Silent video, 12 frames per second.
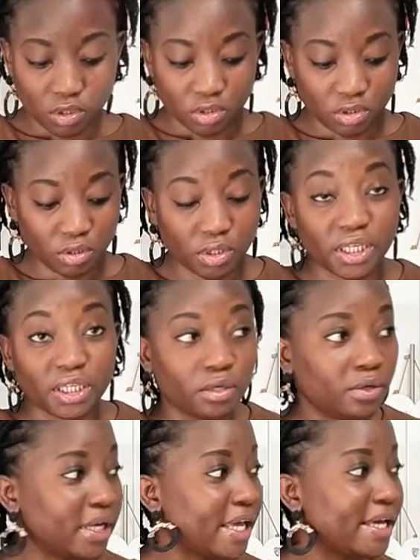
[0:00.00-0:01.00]
So in
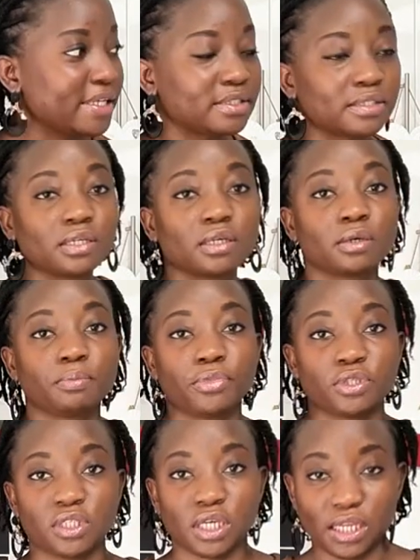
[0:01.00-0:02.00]
your eggs,
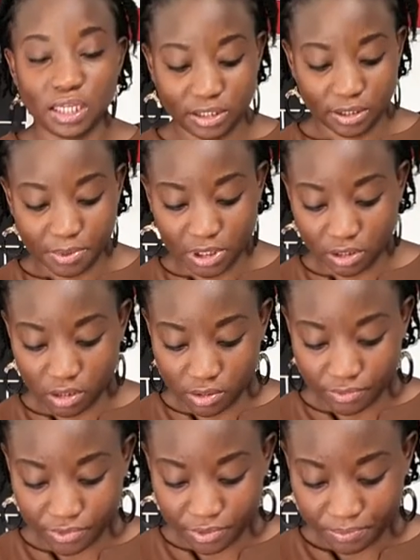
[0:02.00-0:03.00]
put a little bit
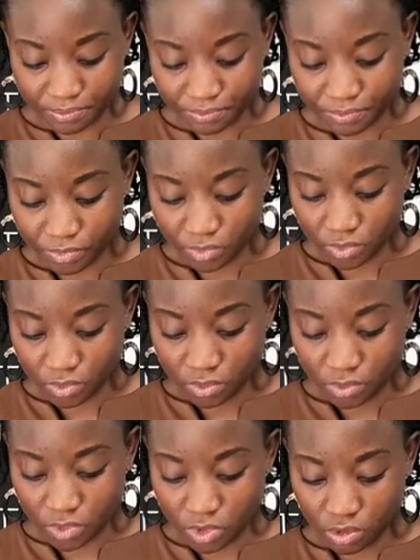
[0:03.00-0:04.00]
of
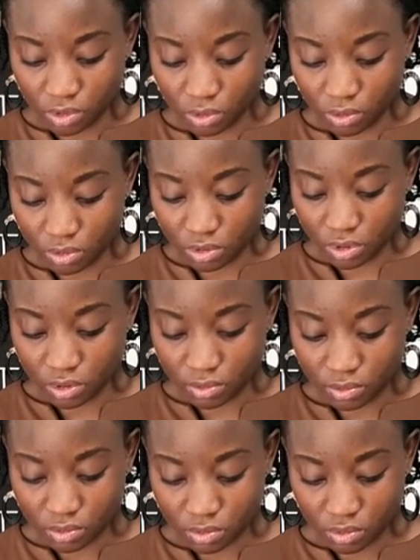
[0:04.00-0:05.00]
salt,
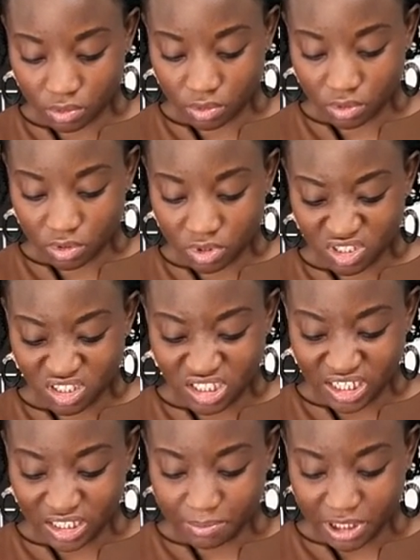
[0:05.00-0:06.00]

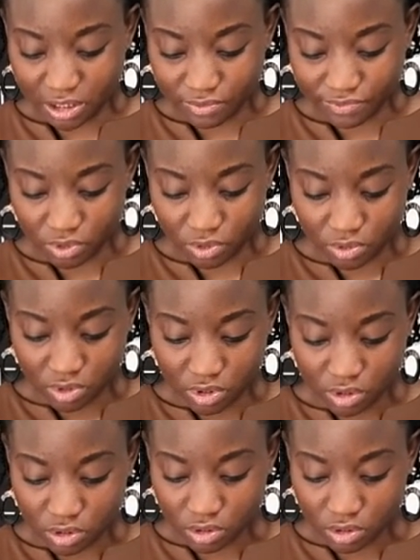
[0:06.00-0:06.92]
tiny bit of salt.